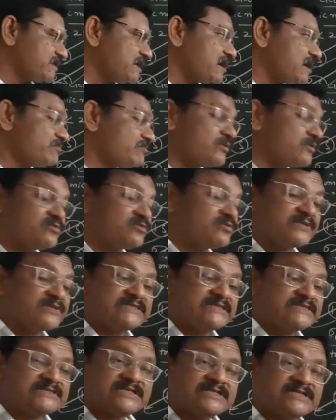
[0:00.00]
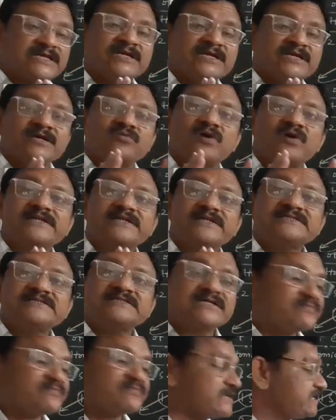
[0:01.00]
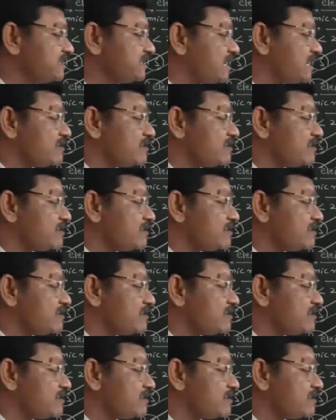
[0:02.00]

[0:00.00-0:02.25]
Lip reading: Half-bow means, what is that meaning?